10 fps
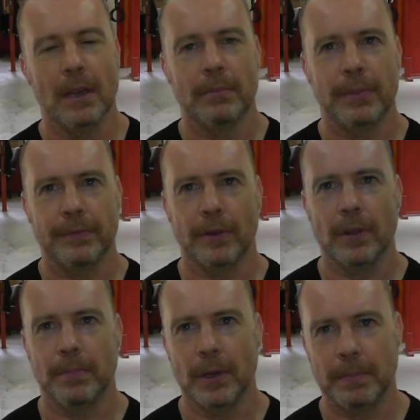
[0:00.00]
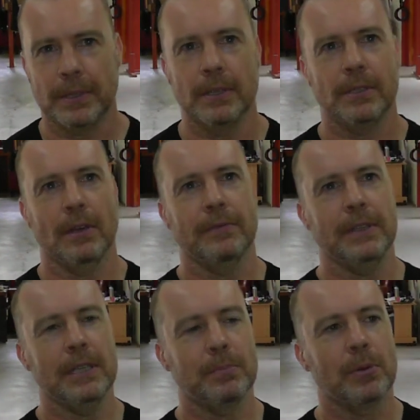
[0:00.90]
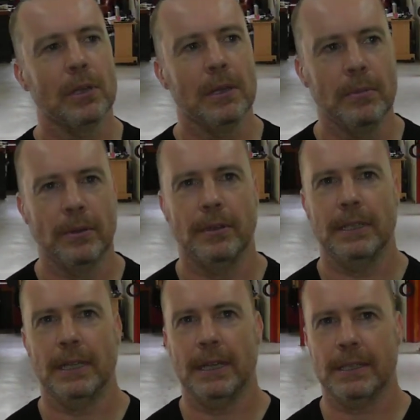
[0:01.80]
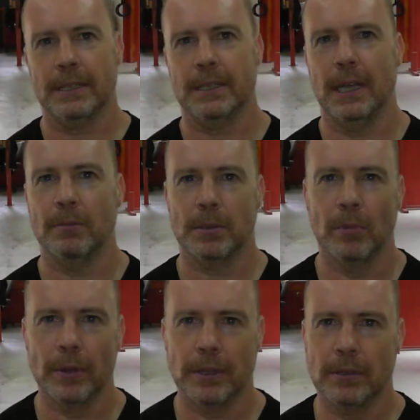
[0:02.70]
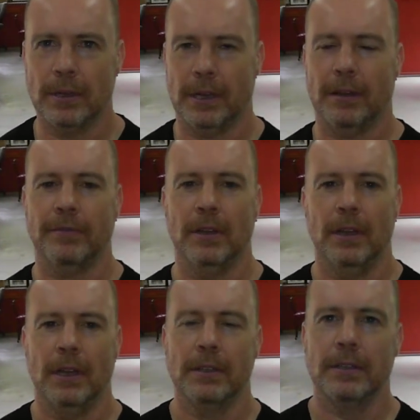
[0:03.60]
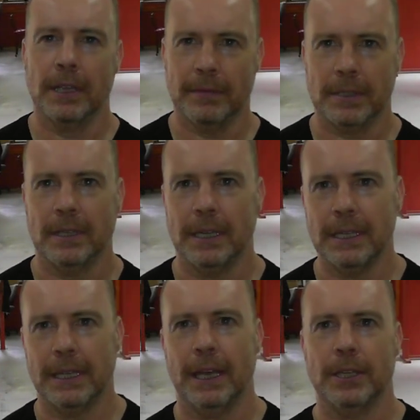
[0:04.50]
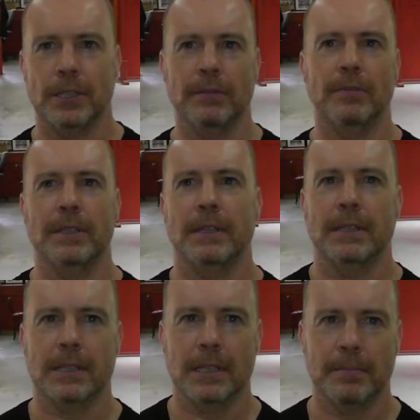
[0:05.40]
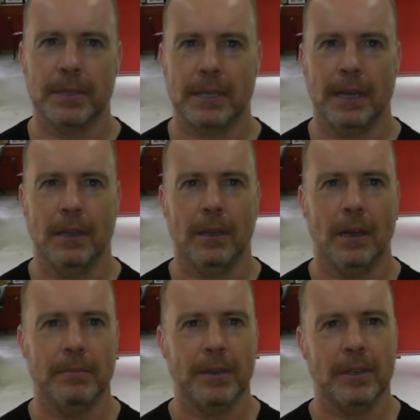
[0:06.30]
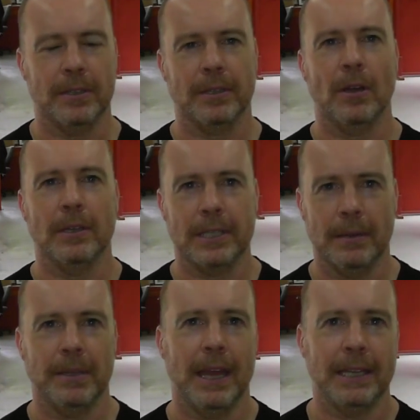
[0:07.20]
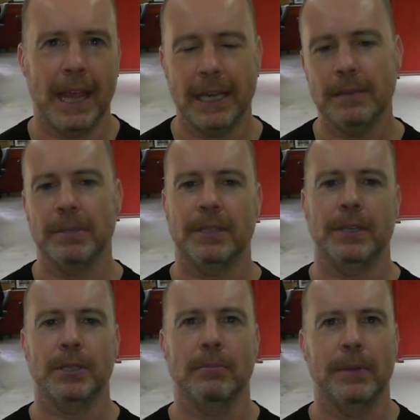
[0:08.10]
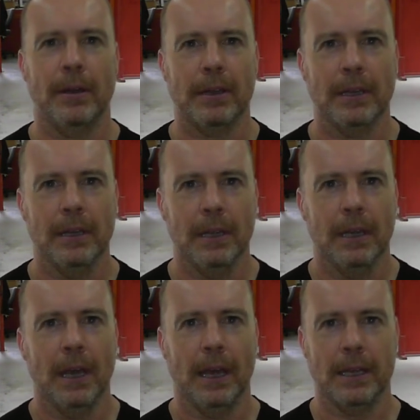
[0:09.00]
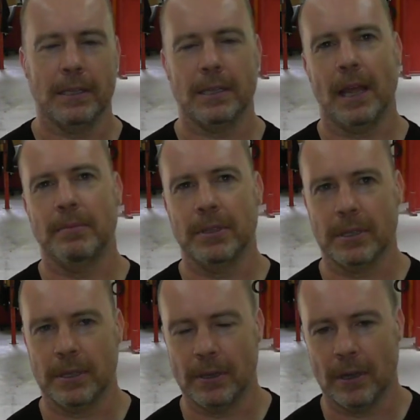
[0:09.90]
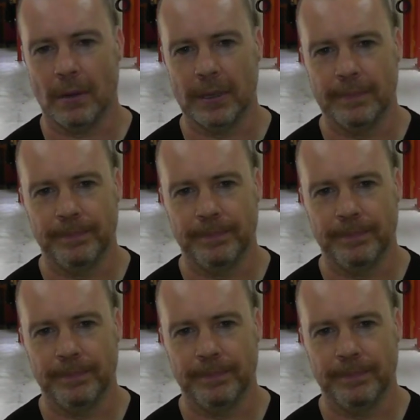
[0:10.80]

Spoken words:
but for the purposes of these preliminary tests, it was more than good enough to give us an indication of whether the slip scale armor concept had any potential merit as stab resistant armor.